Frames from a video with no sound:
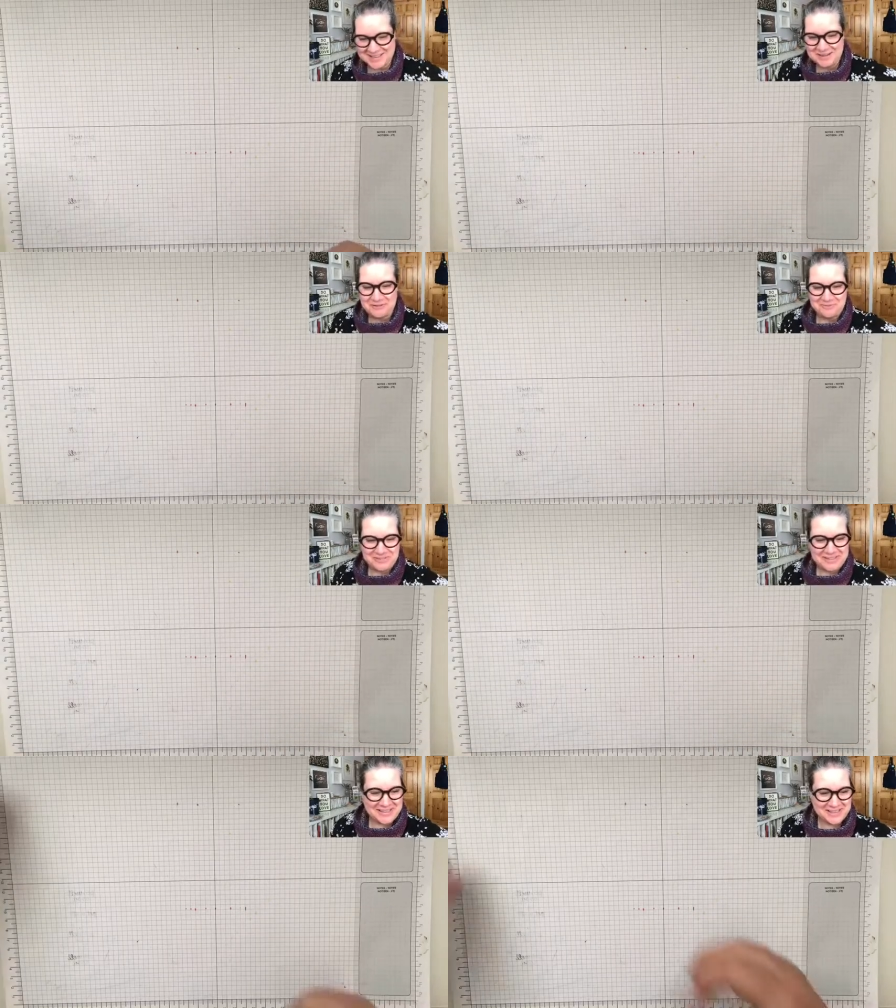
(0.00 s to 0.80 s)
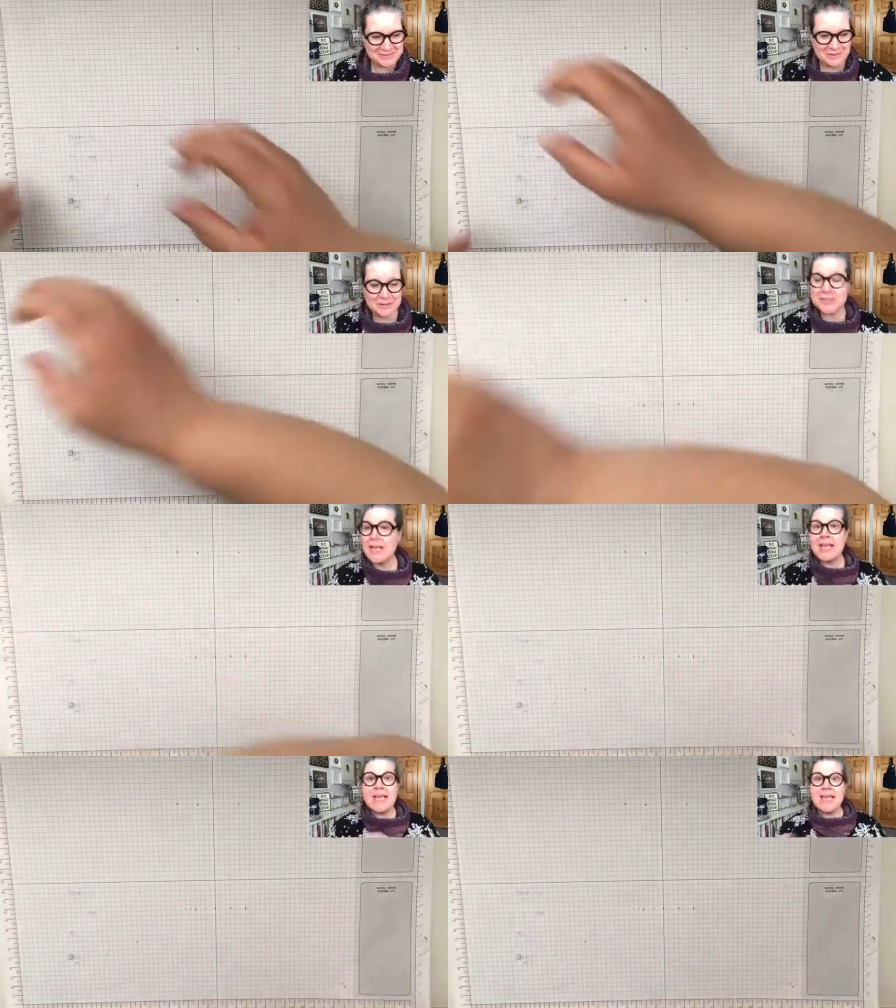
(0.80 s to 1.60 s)
and hopefully this works.
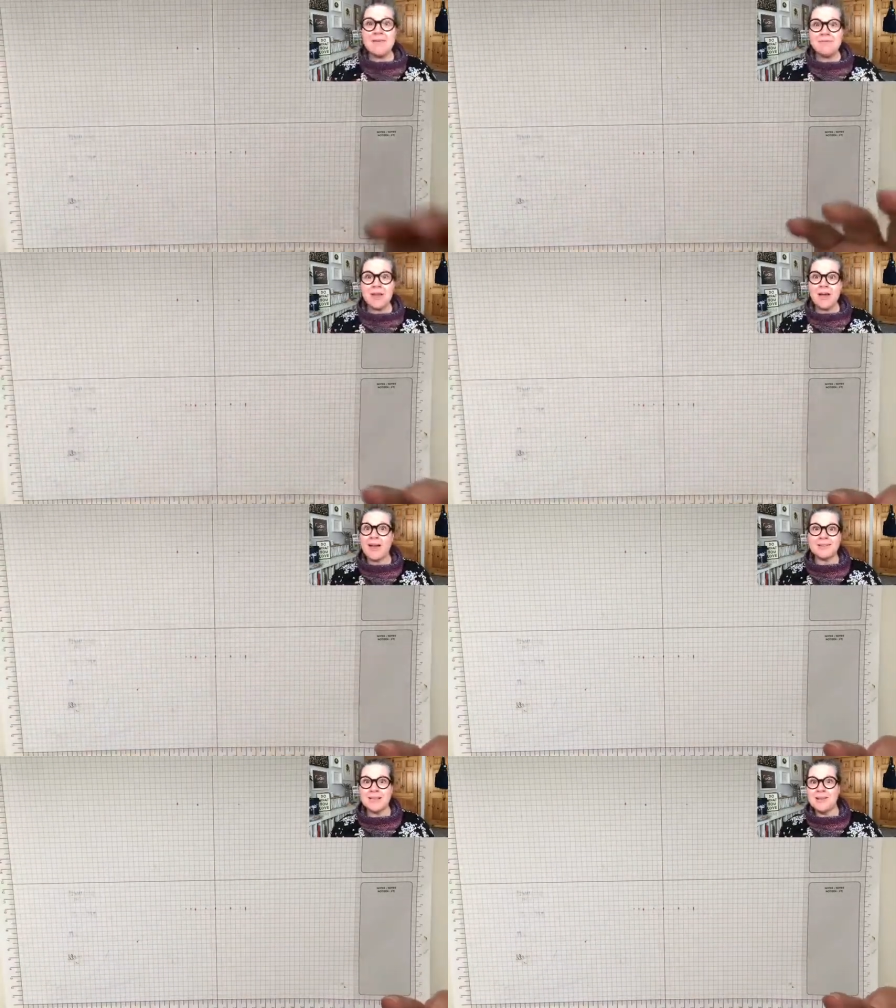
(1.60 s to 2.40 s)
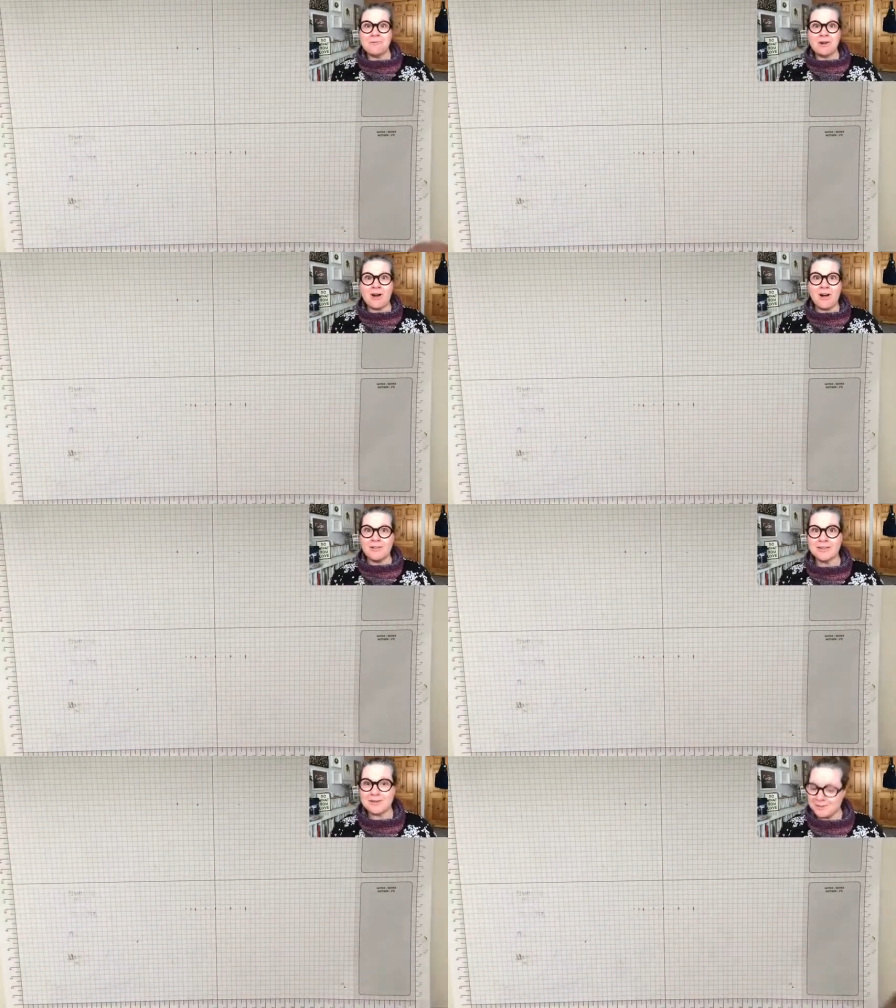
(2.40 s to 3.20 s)
If not, we're all
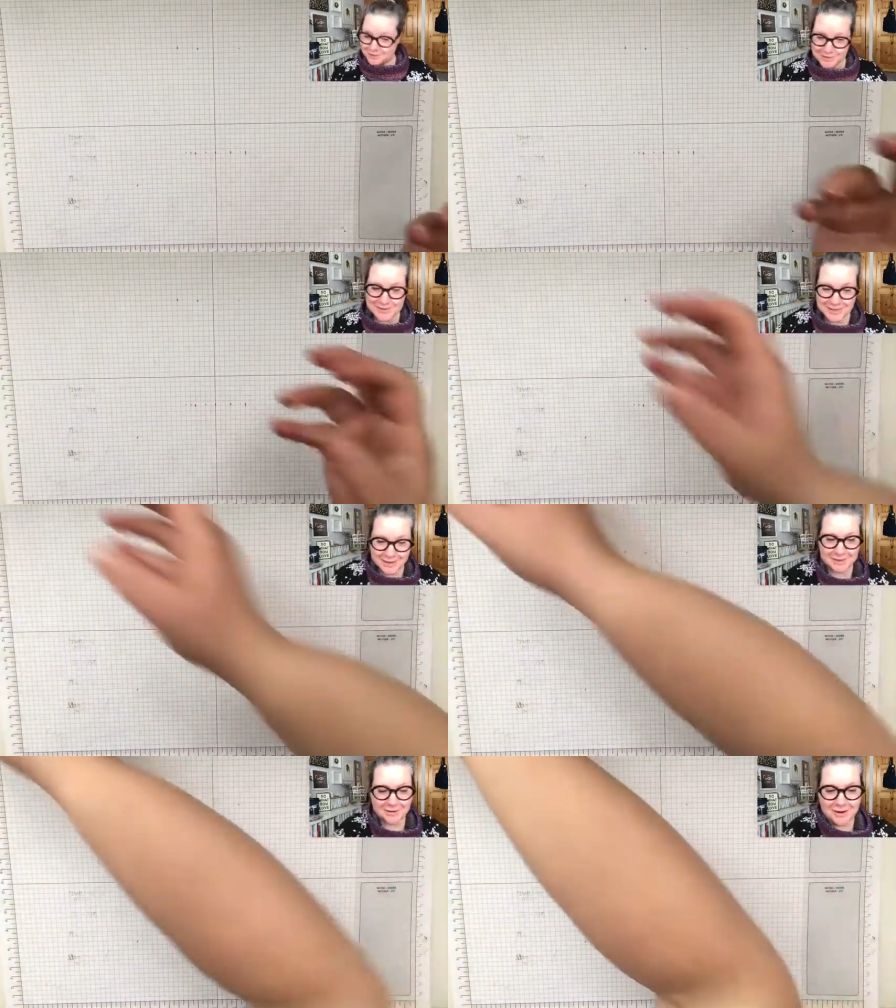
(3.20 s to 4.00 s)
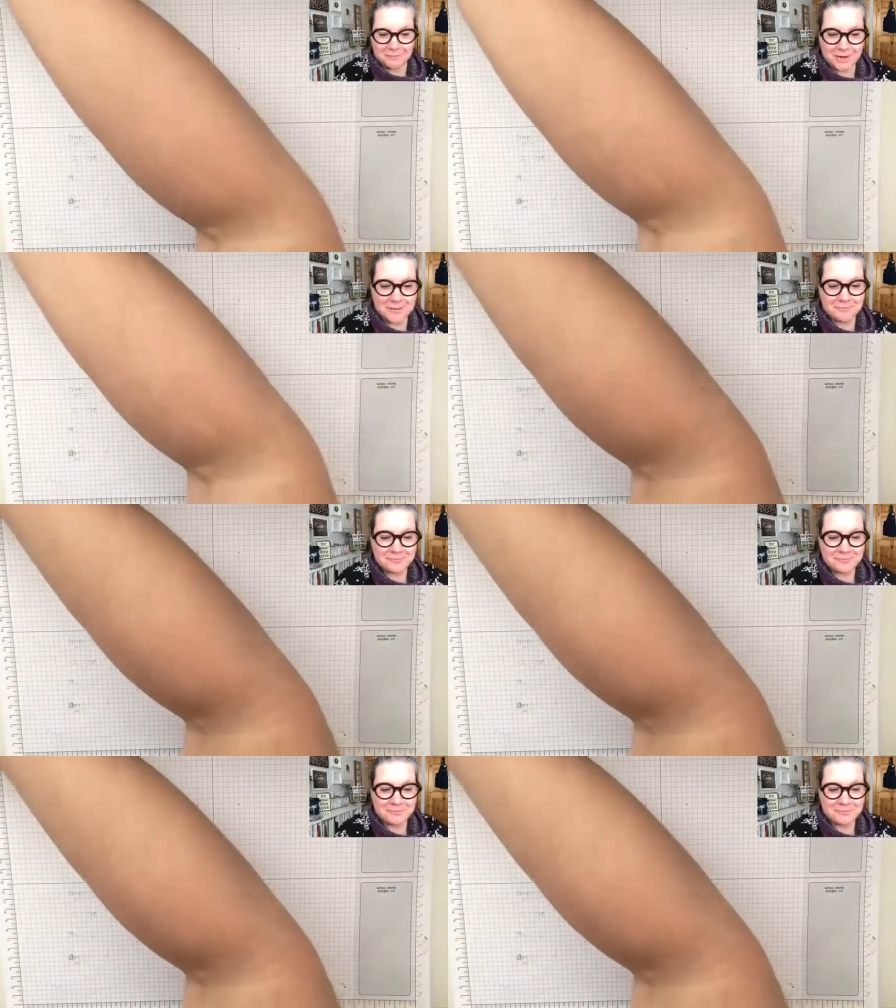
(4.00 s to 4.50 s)
gonna learn together, aren't we?